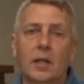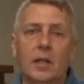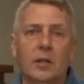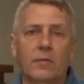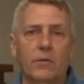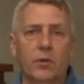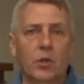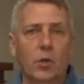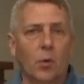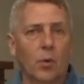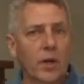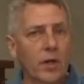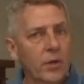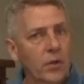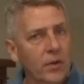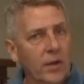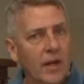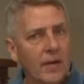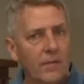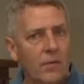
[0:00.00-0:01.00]
If you don't want to
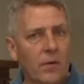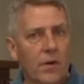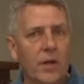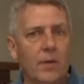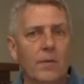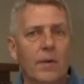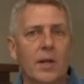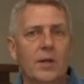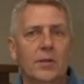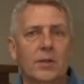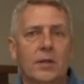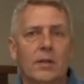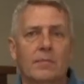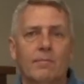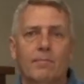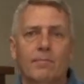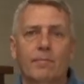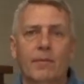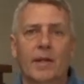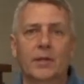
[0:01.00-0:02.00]
do that for any reason,
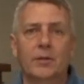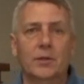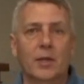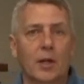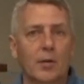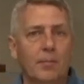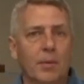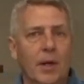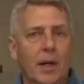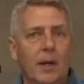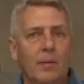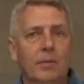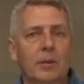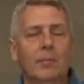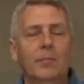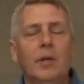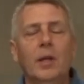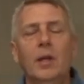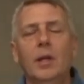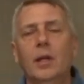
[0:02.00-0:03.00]
that's not a
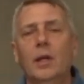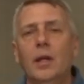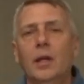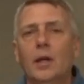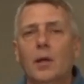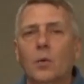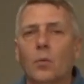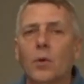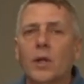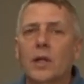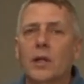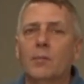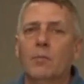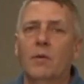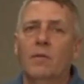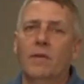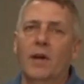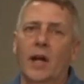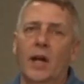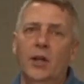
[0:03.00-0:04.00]
problem. We can
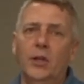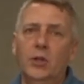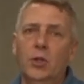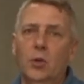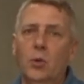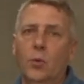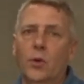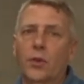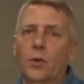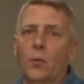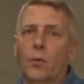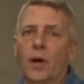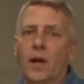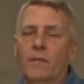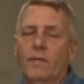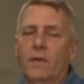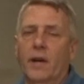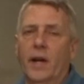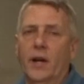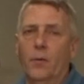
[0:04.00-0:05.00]
provide you with a
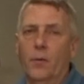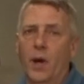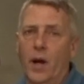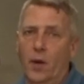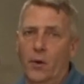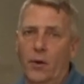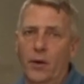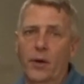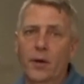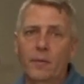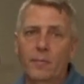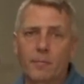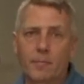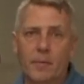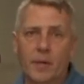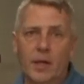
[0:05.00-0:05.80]
Wi-Fi router